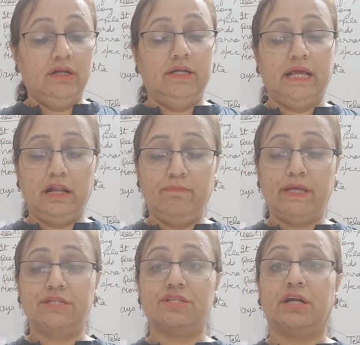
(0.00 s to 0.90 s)
Till
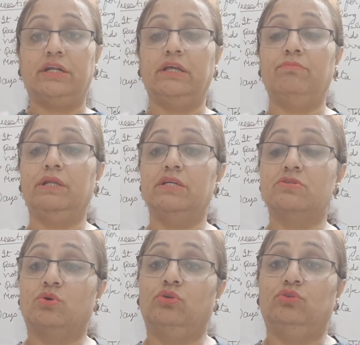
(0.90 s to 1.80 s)
page 13 please
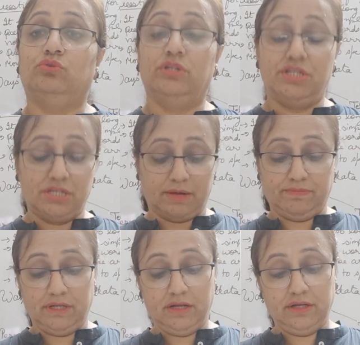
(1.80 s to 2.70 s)
go through the
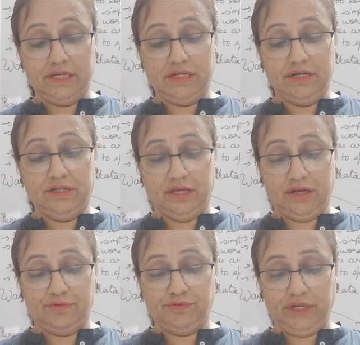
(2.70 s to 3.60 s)
chapter, read it
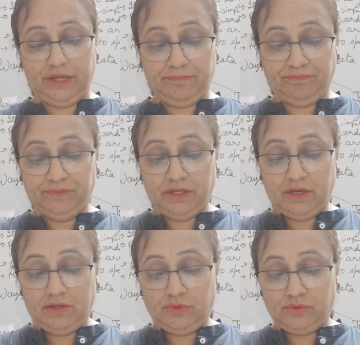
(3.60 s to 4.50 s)
carefully.
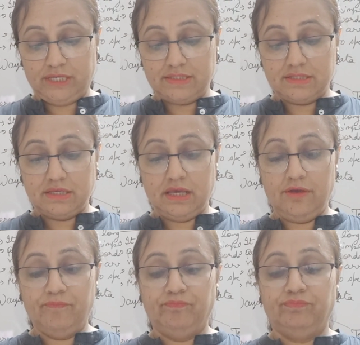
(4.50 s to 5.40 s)
You can see
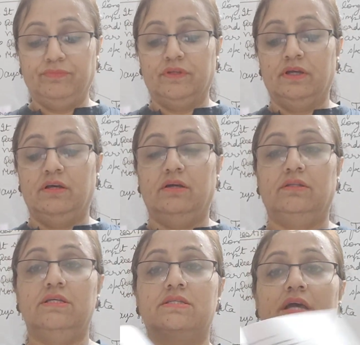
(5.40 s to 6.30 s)
this